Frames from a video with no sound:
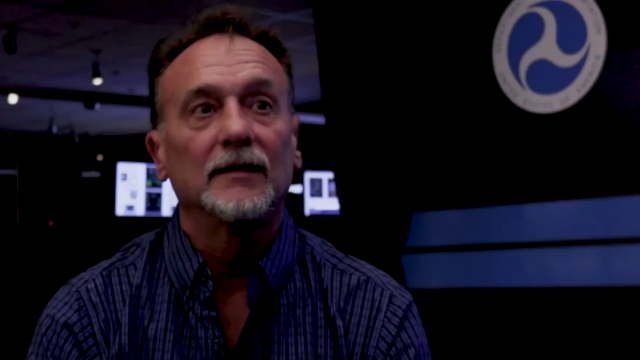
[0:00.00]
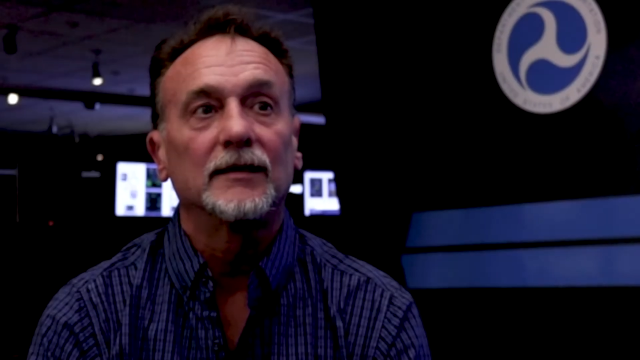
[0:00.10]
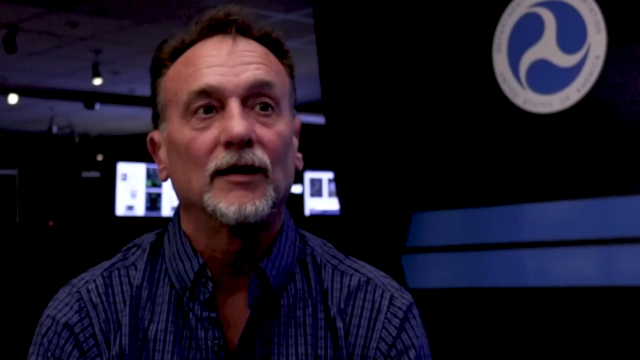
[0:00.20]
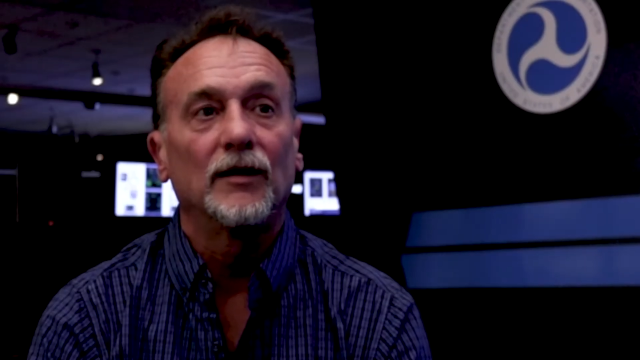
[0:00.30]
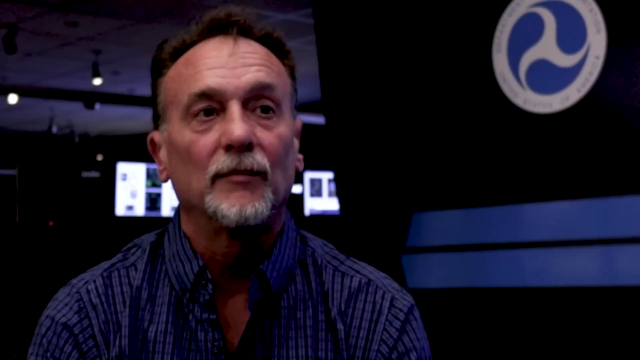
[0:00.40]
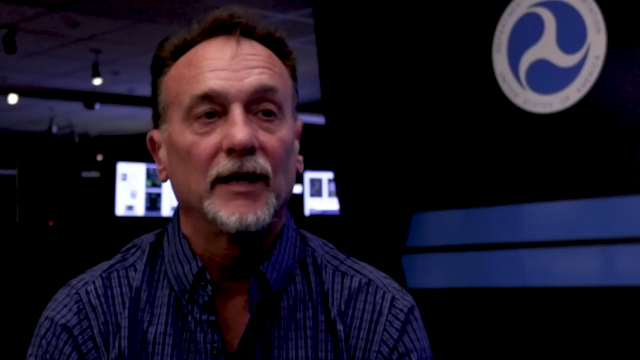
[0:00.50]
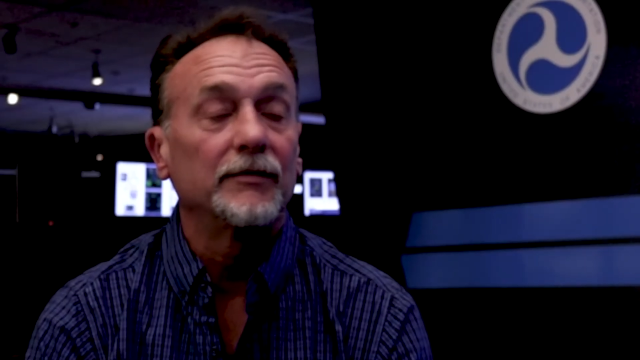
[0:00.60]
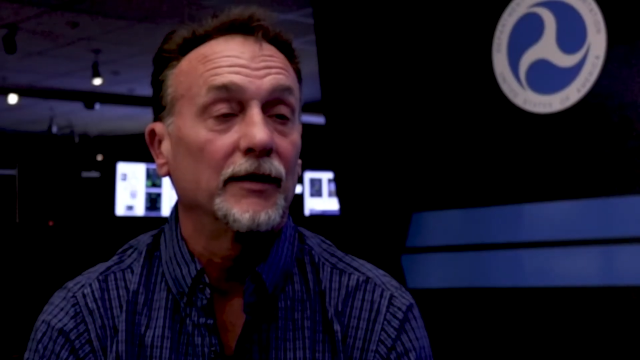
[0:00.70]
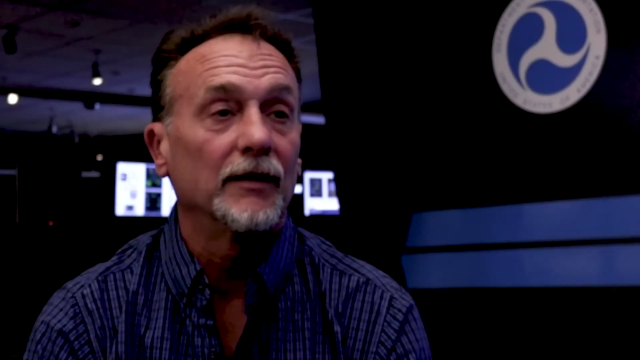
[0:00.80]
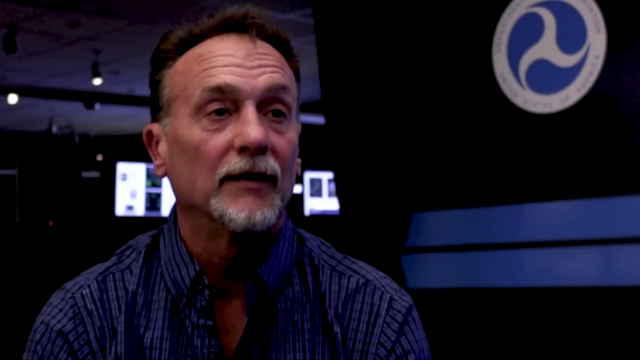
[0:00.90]
So, I mean, if
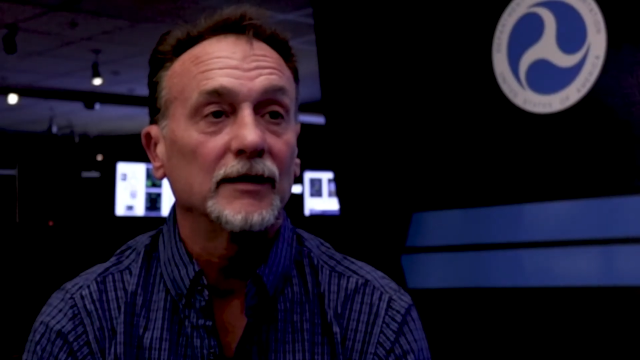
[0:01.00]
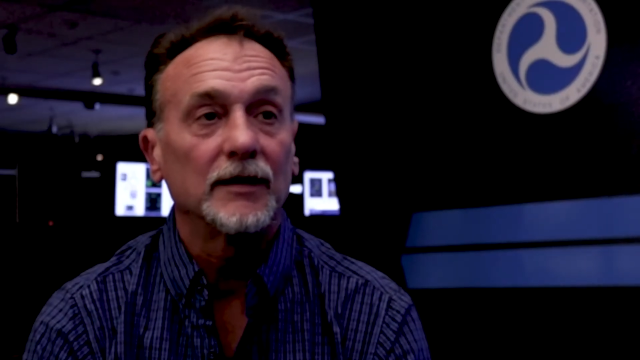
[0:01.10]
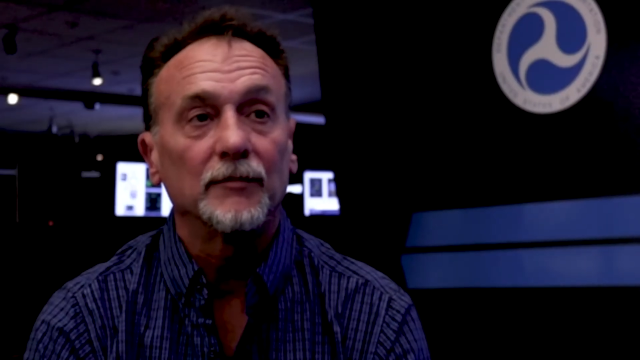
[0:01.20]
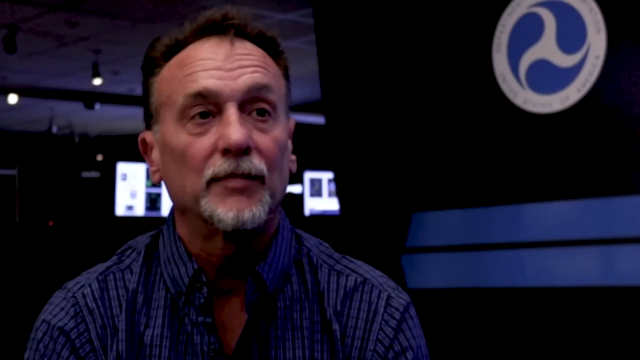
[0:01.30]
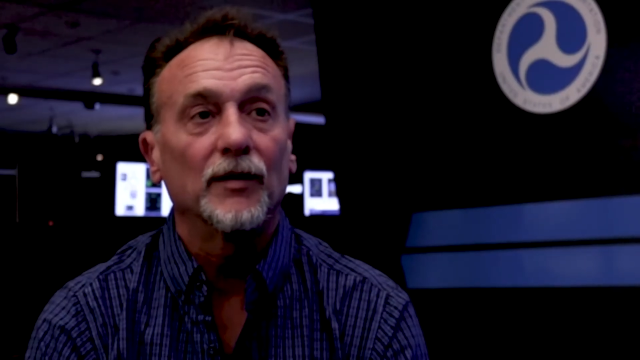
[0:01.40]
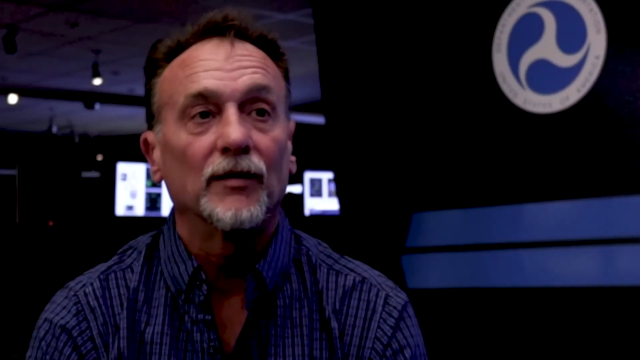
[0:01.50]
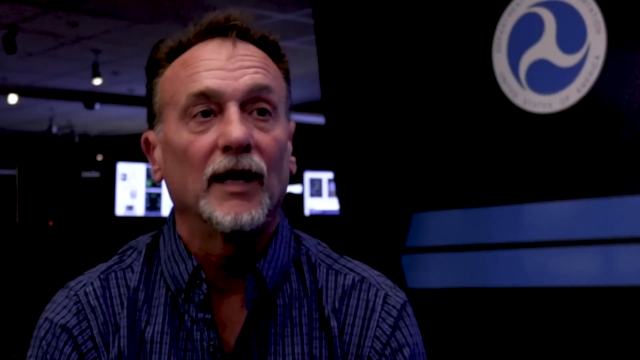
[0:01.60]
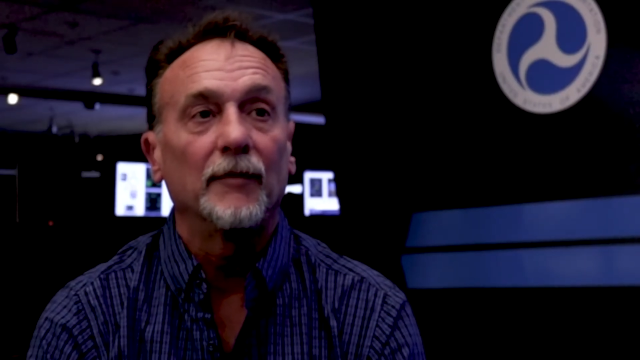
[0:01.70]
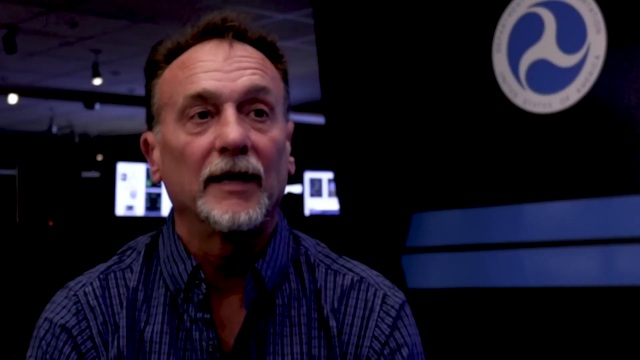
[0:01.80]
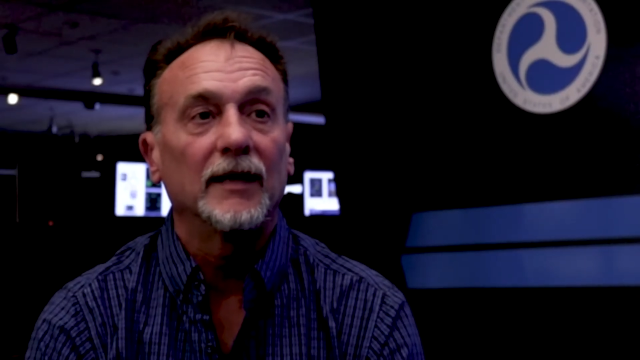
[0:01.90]
you're interested in
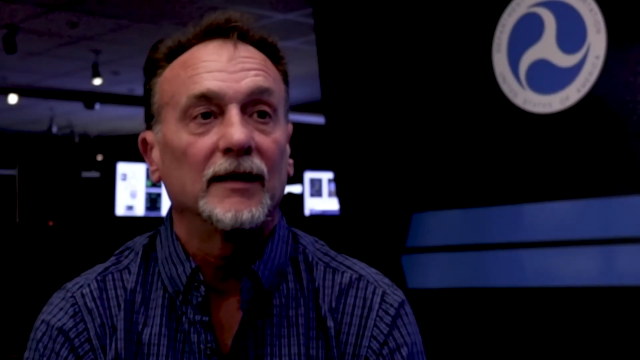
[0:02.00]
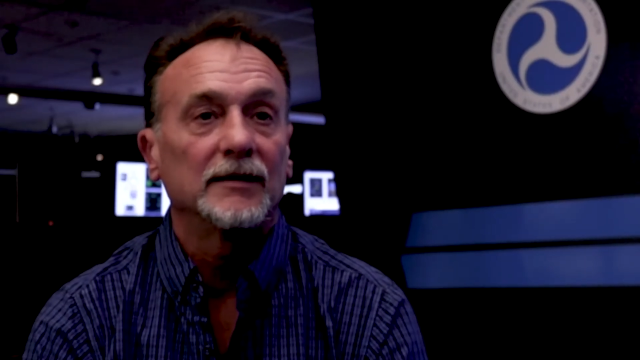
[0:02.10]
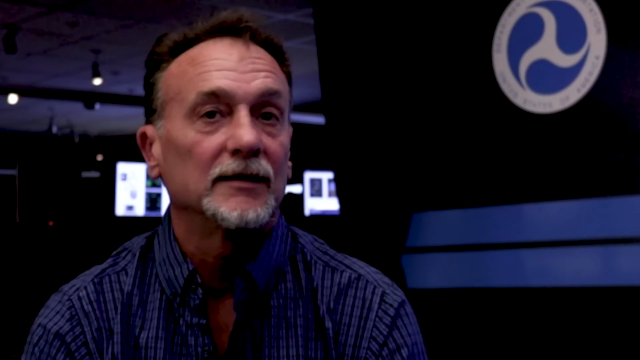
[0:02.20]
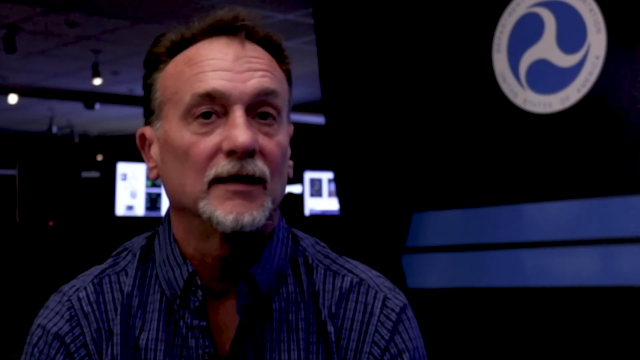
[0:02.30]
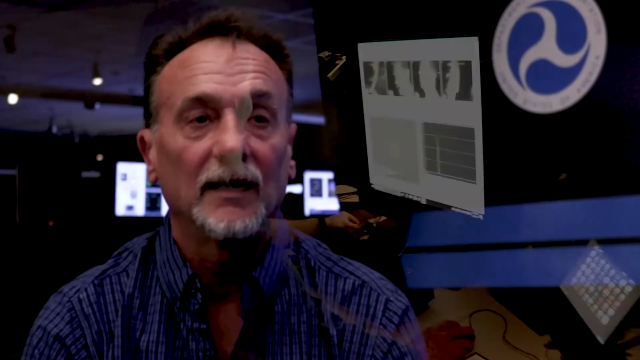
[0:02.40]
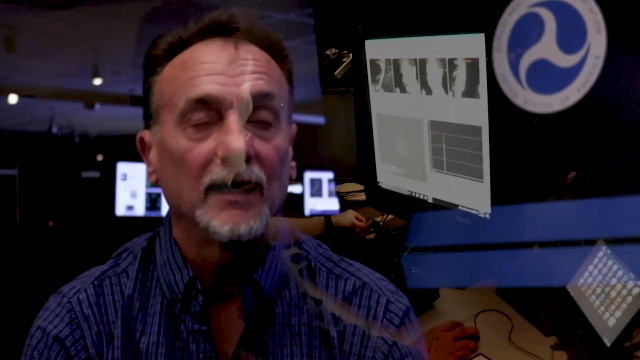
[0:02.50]
programming, and this is an